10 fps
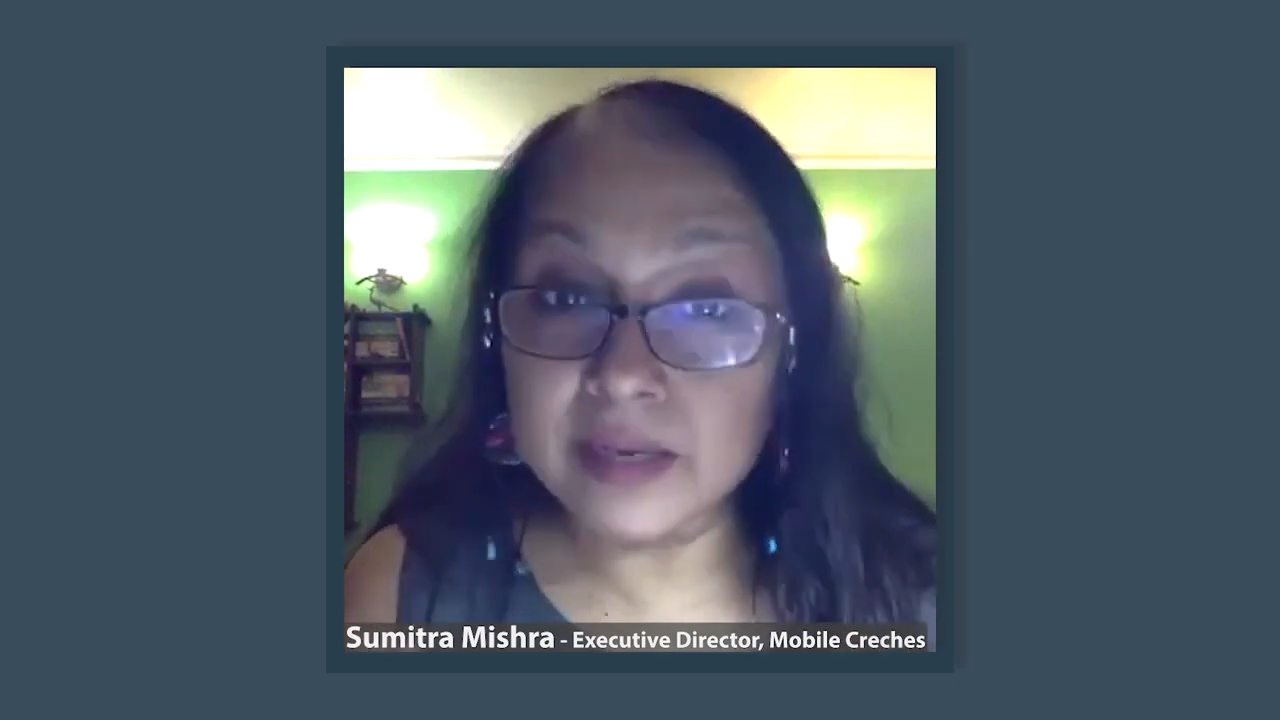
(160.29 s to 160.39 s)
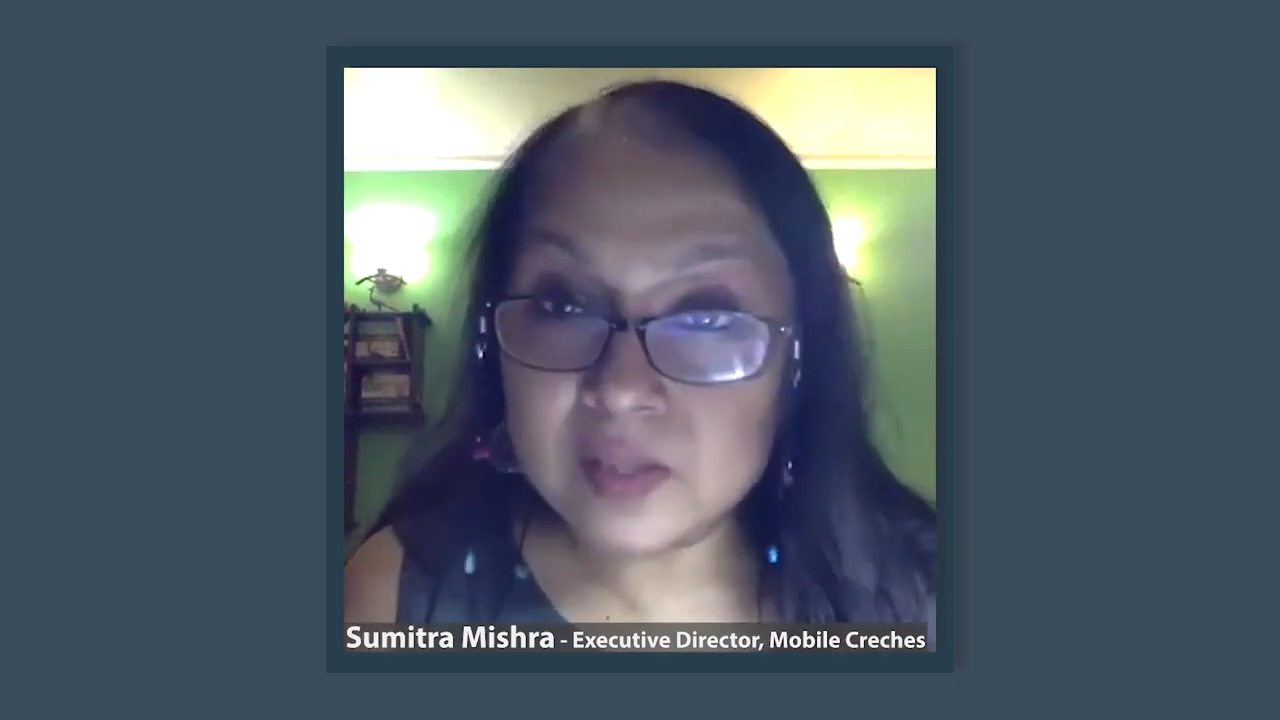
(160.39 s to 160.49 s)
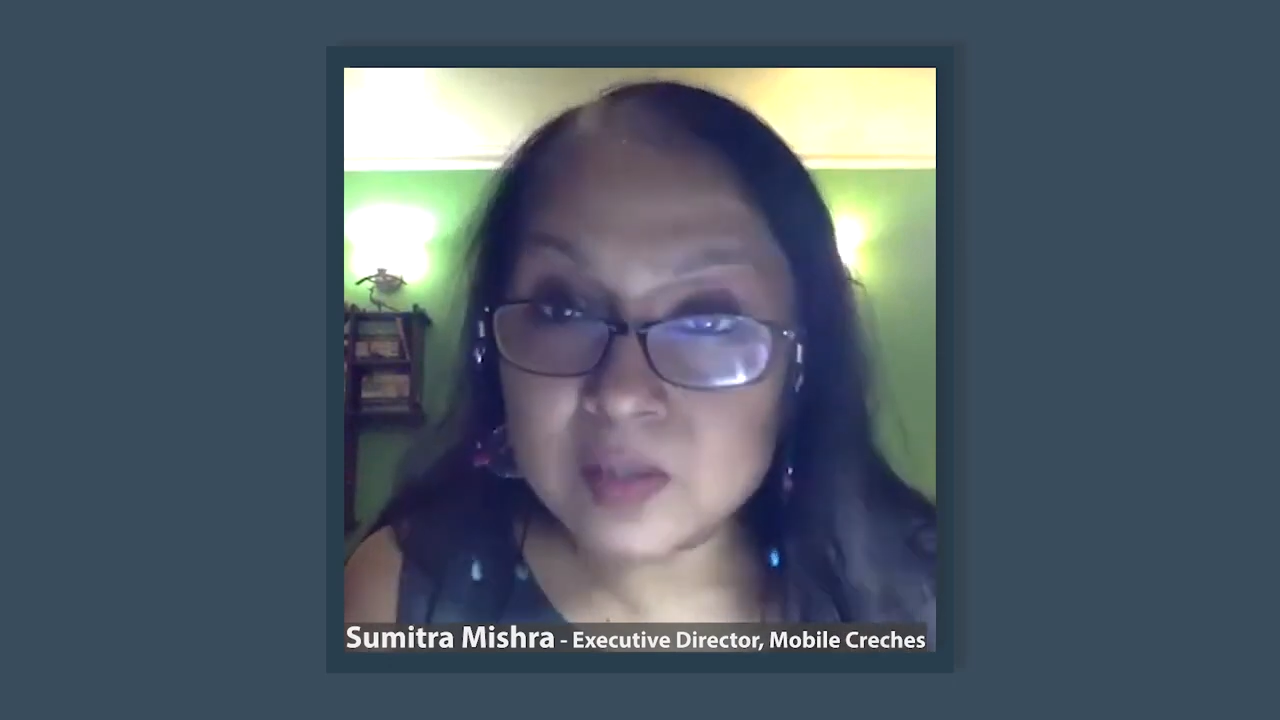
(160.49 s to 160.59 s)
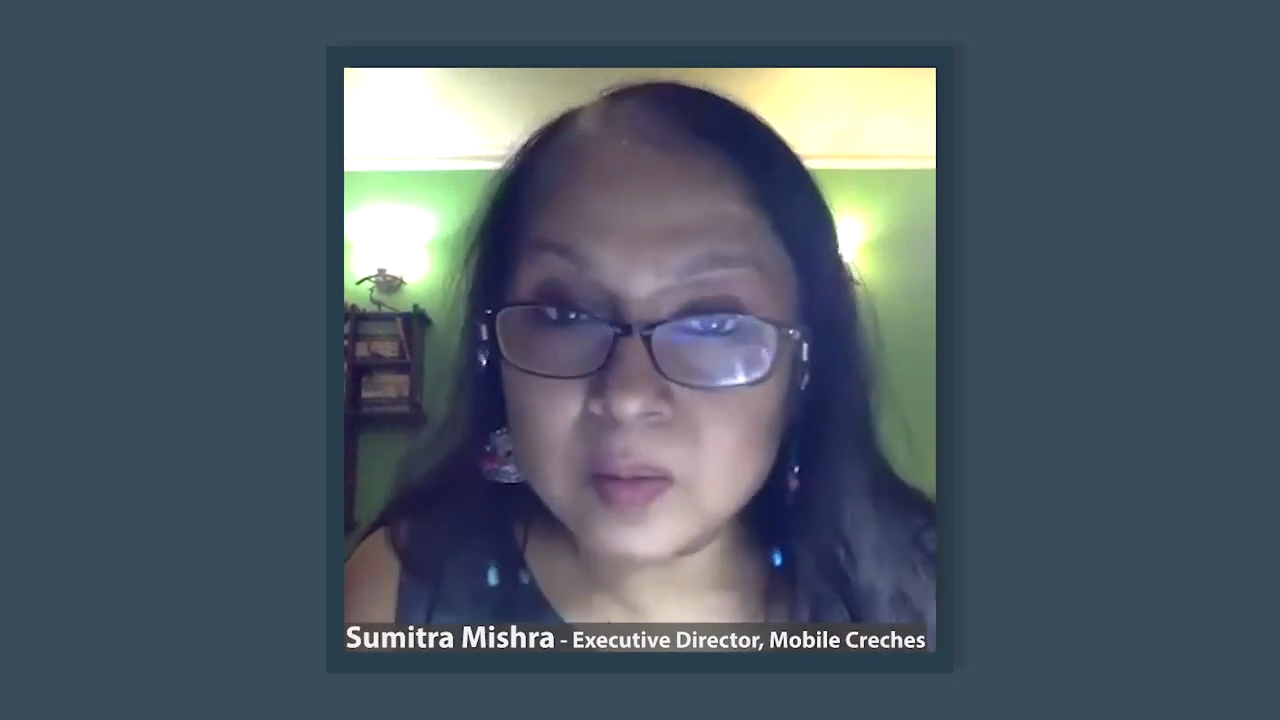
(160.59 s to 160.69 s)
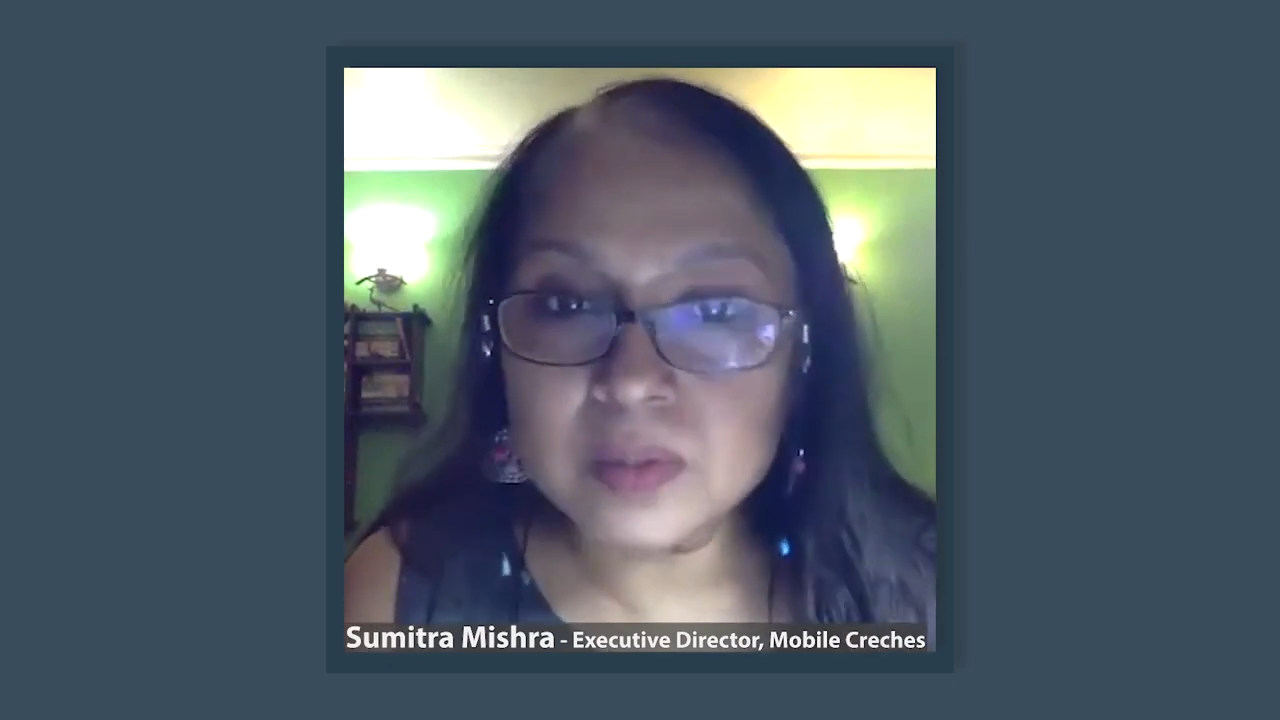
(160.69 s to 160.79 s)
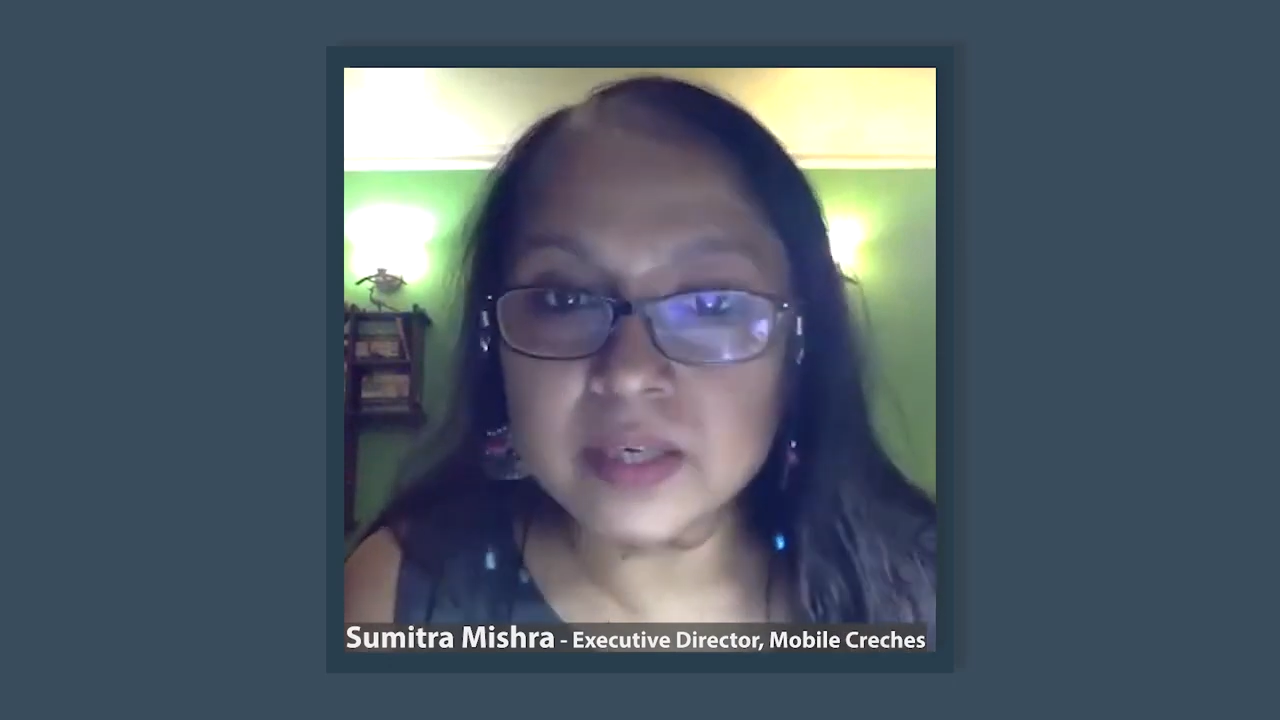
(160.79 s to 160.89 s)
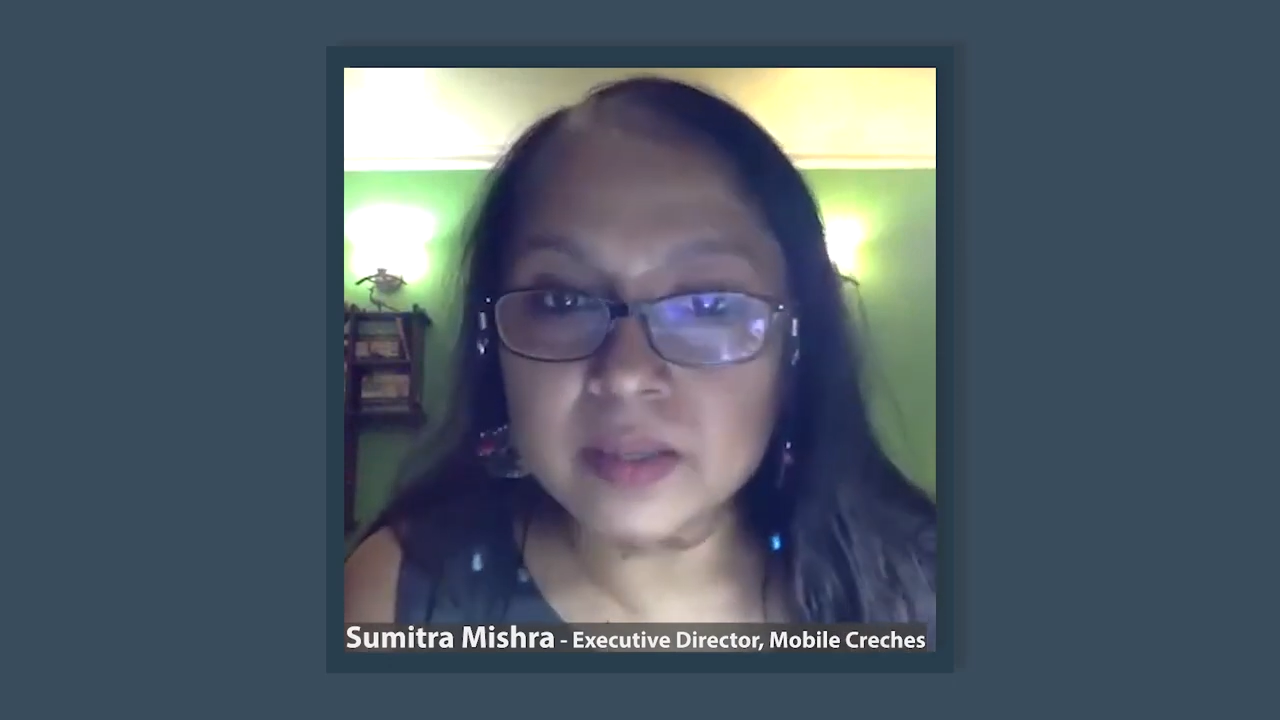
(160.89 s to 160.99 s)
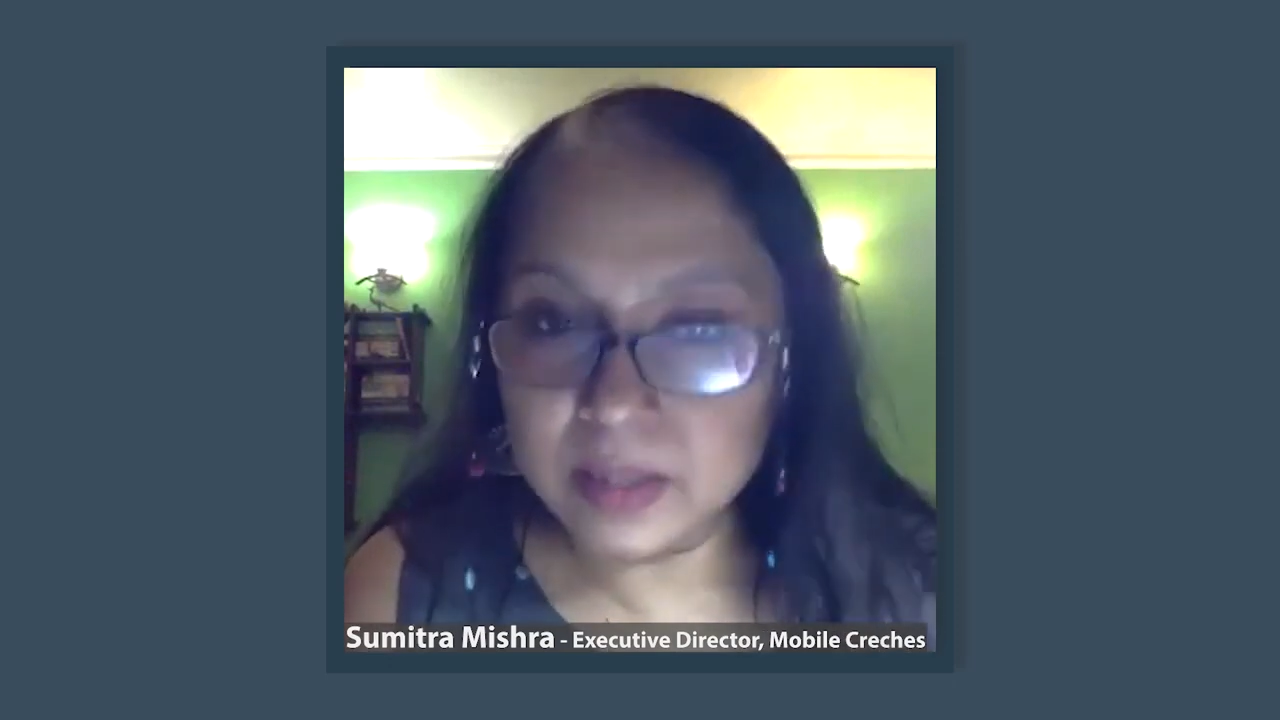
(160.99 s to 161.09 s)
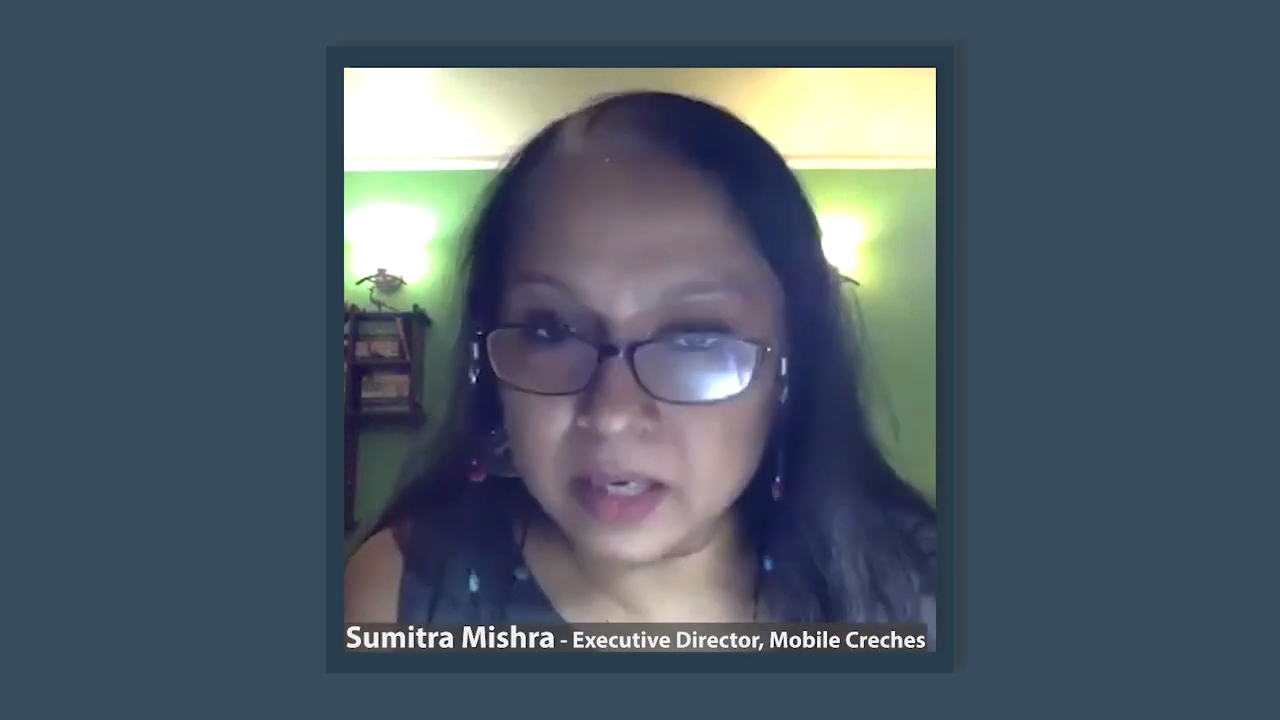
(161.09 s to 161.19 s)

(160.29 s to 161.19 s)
excluded